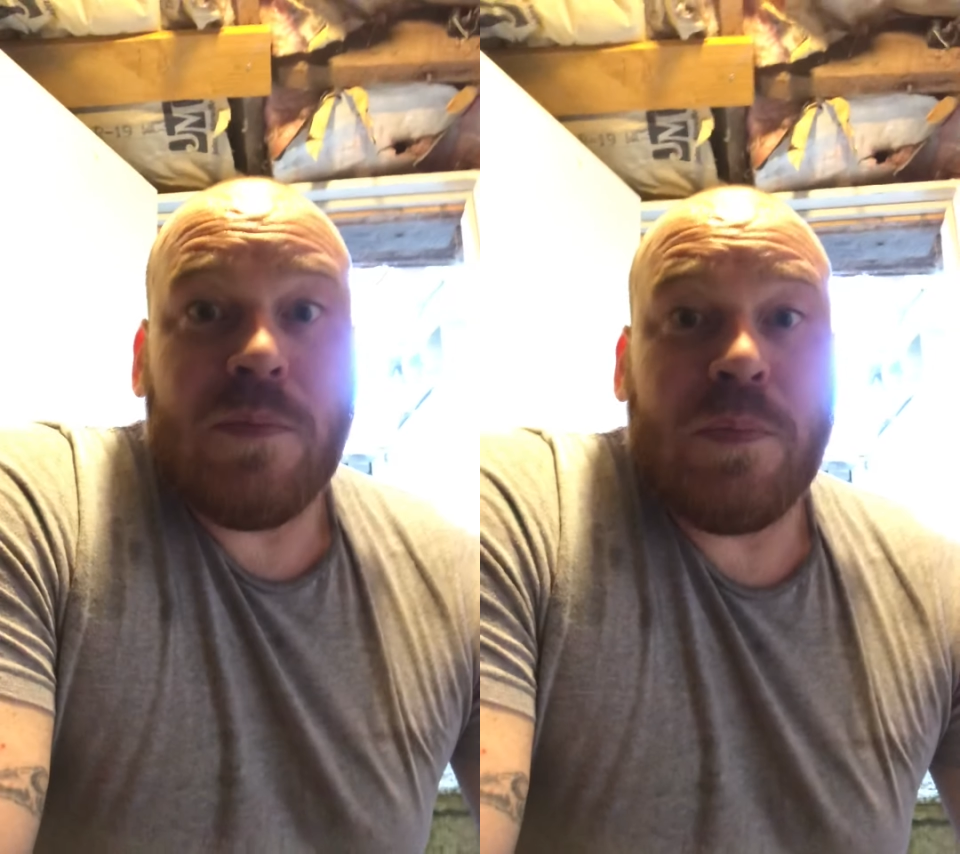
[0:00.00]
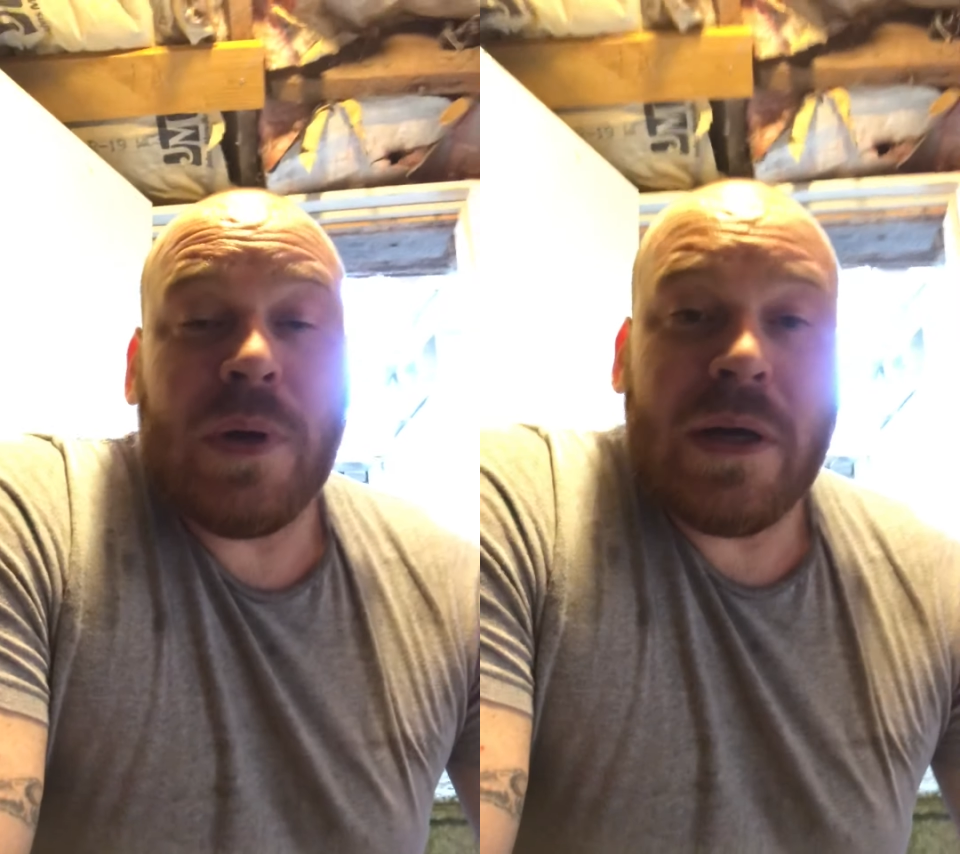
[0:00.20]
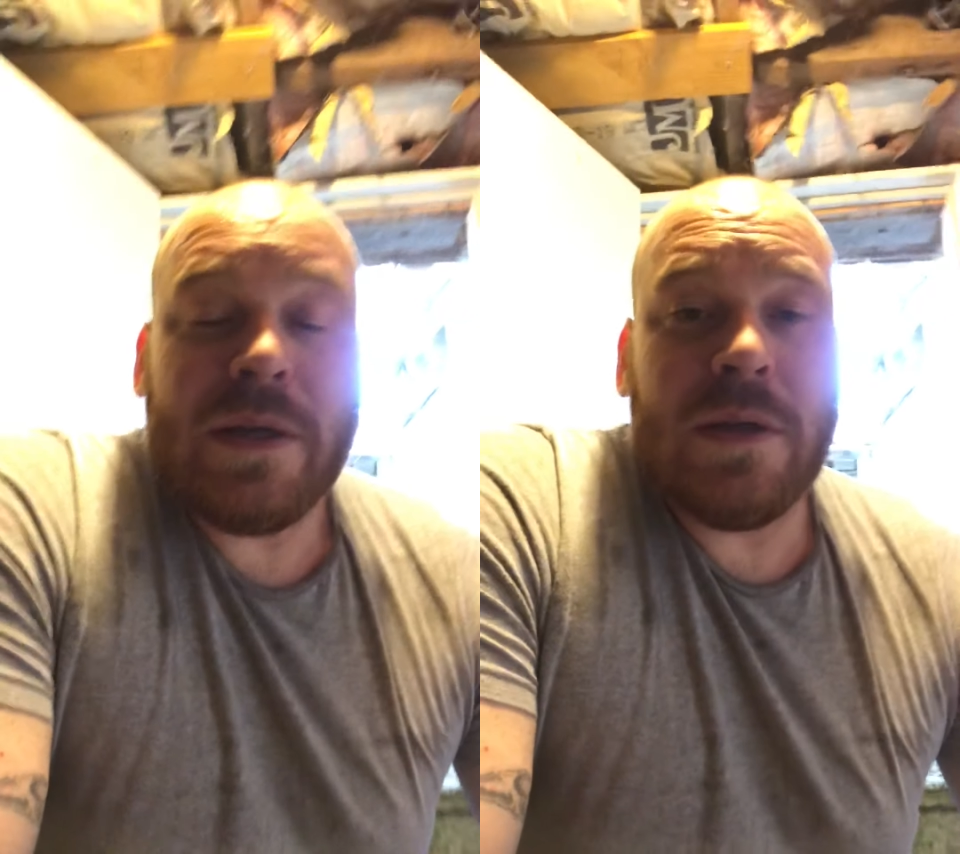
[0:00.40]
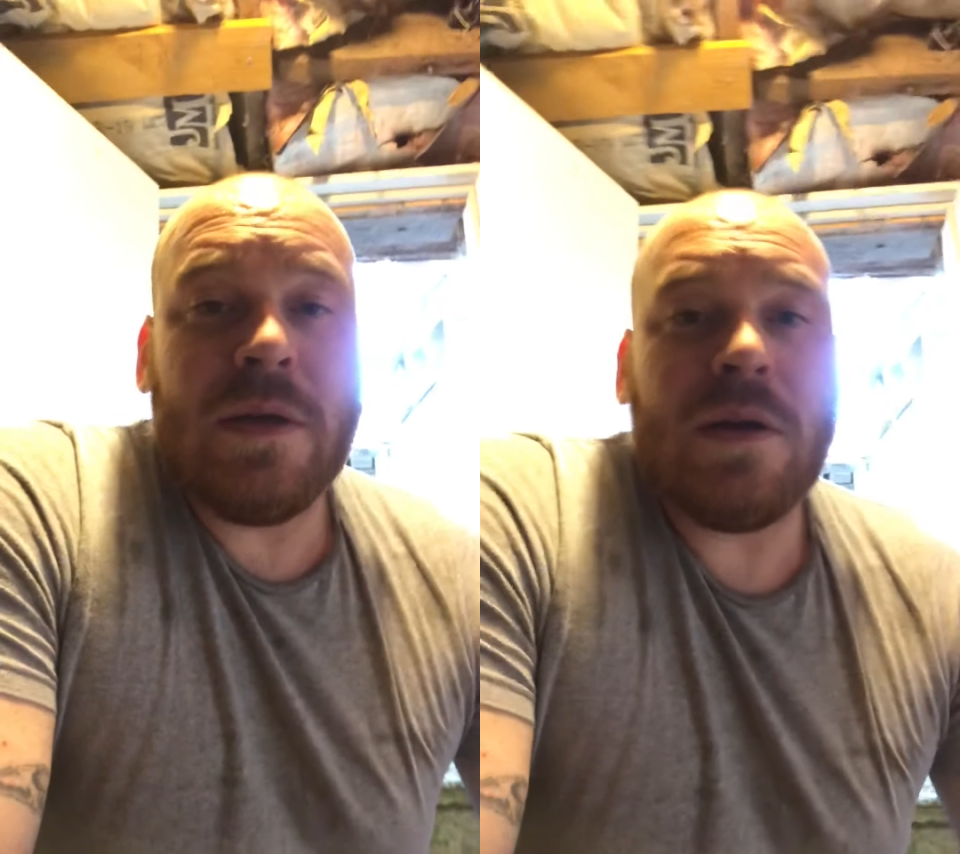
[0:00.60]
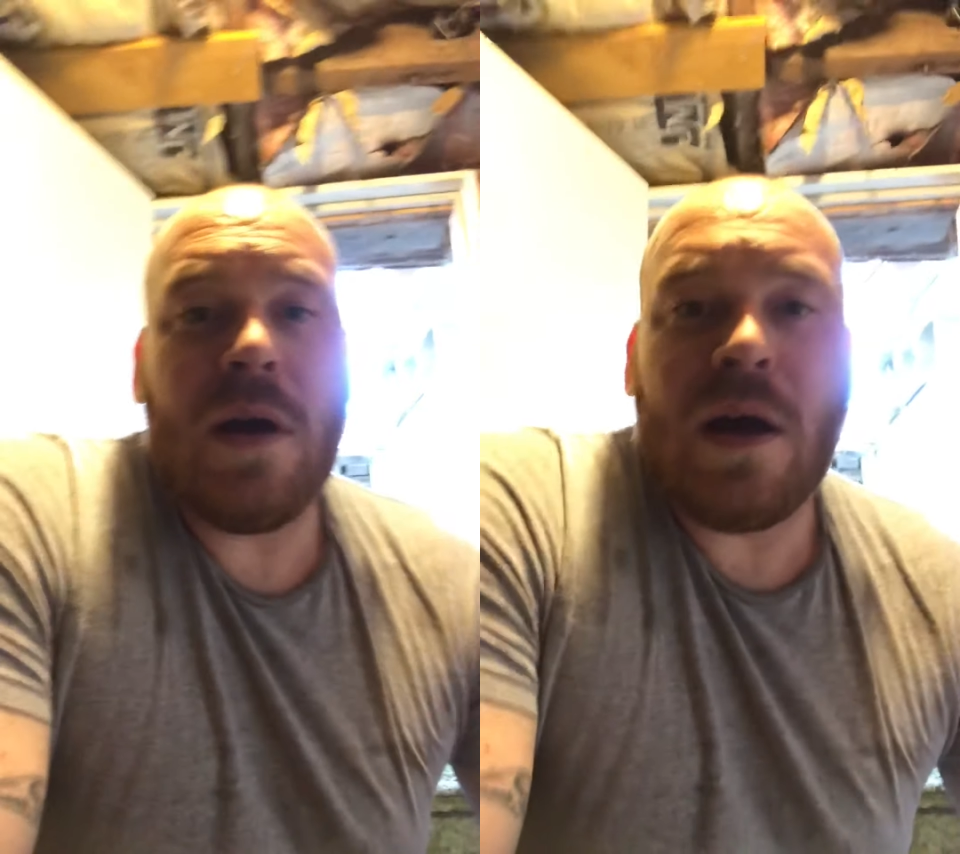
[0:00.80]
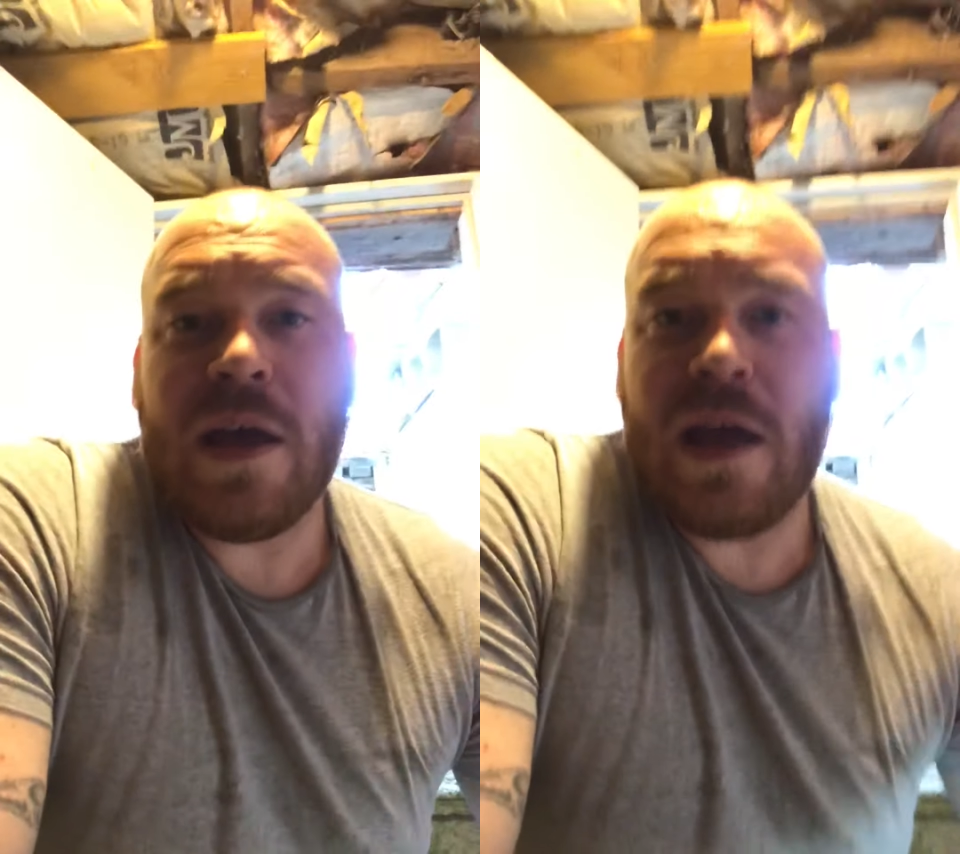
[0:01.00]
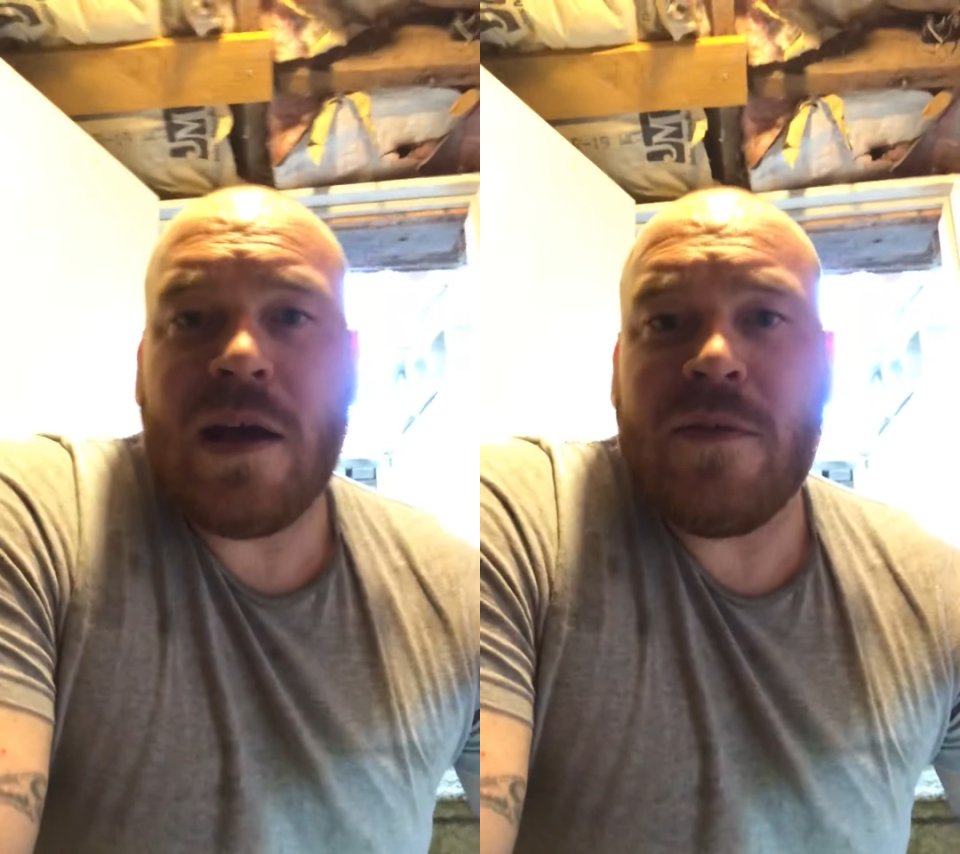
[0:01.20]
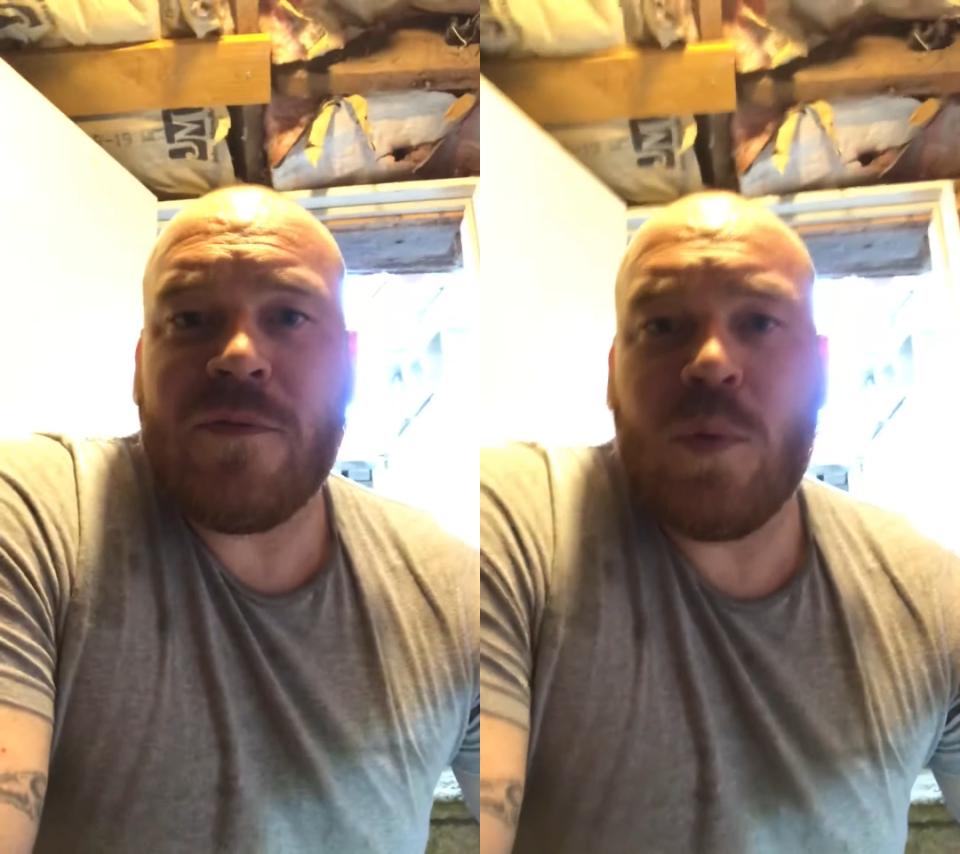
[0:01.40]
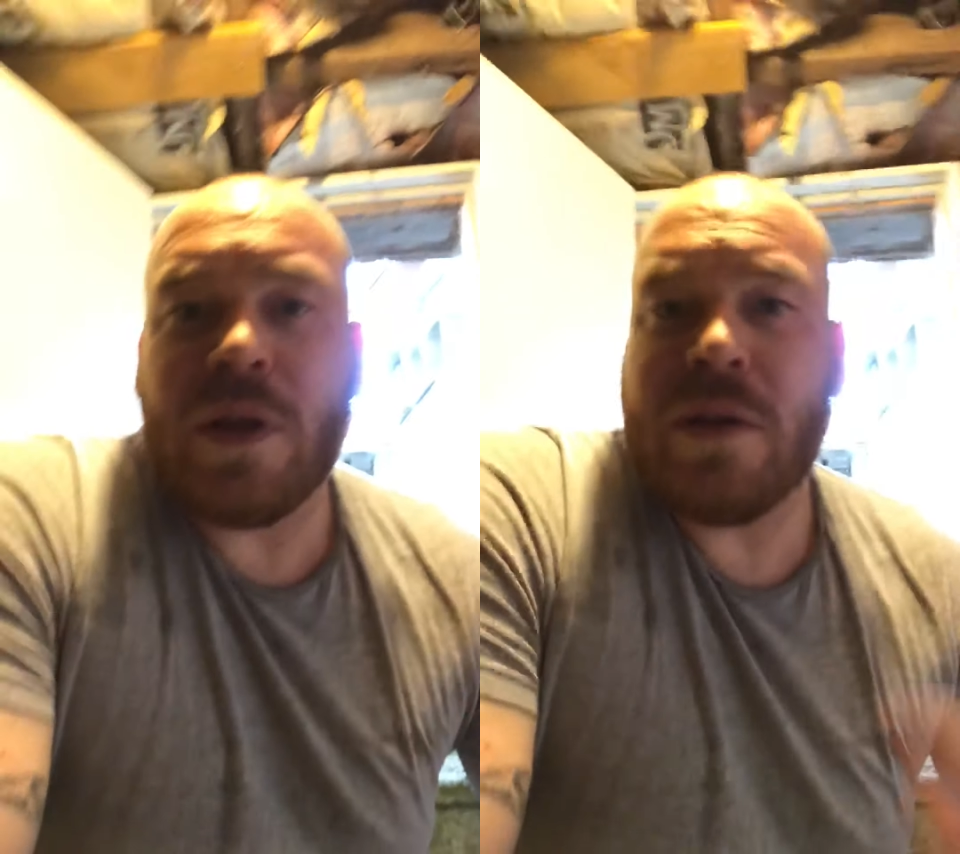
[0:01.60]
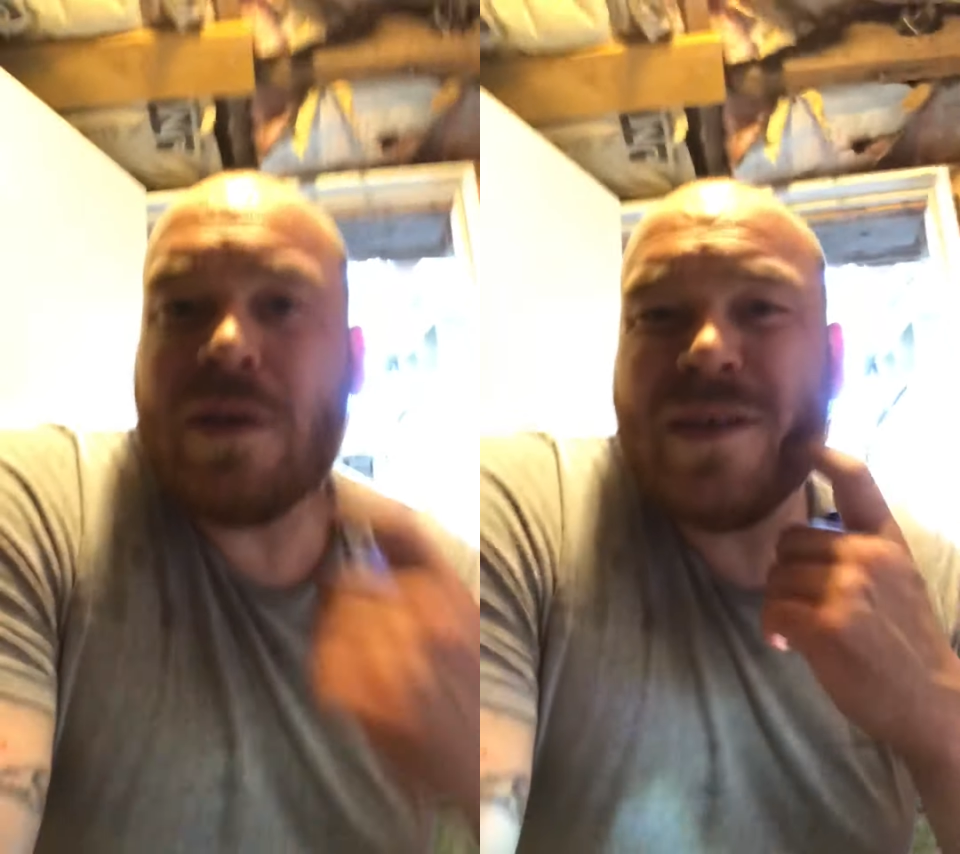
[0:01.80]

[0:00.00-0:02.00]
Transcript: But I have what